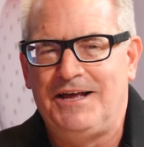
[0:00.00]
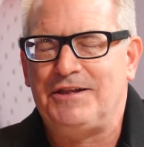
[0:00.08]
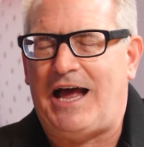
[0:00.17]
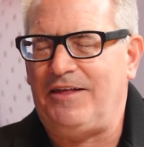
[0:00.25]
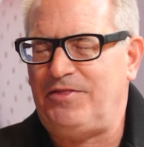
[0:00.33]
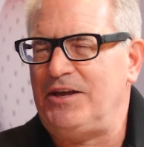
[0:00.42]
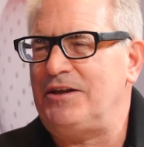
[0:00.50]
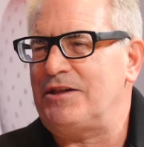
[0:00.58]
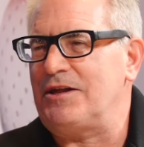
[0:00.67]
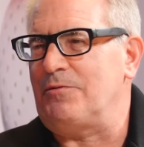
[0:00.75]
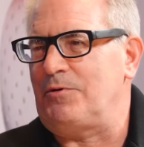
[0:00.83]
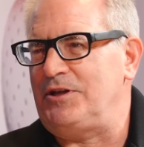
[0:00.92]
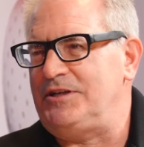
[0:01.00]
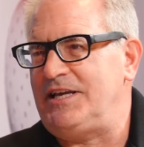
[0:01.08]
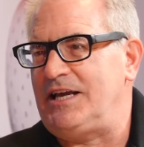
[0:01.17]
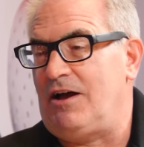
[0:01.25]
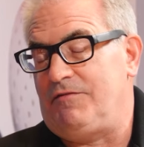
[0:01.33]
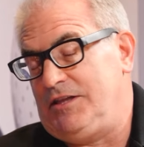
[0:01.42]
I think it's going to really
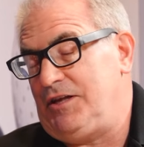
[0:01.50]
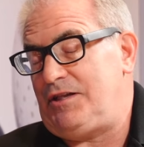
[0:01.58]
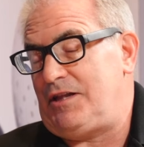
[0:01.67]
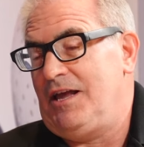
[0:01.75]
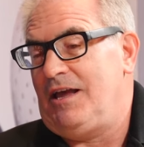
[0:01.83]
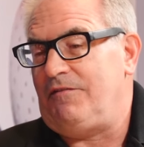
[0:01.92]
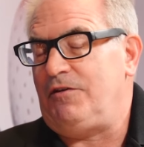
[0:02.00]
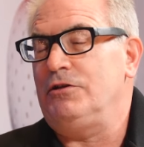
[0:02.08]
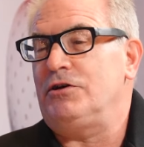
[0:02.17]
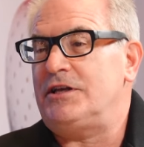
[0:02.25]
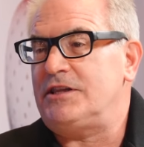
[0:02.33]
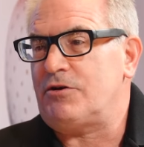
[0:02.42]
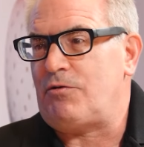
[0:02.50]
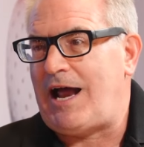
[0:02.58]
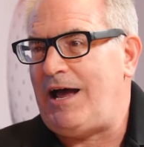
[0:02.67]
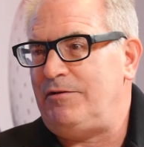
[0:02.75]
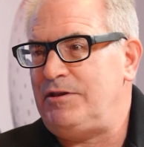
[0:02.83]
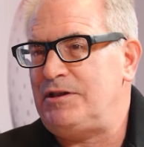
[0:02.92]
take off. At least if you look at the
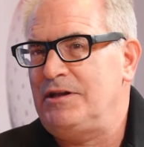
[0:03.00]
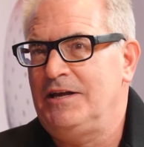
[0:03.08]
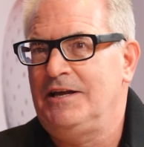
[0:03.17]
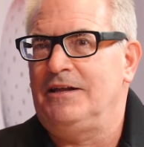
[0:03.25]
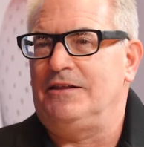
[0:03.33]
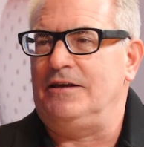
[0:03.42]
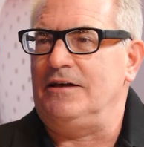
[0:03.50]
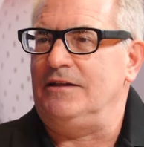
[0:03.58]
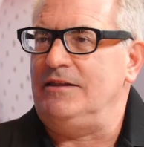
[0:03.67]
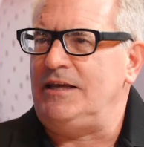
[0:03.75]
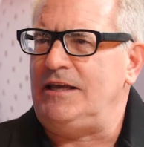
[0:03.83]
crowds, the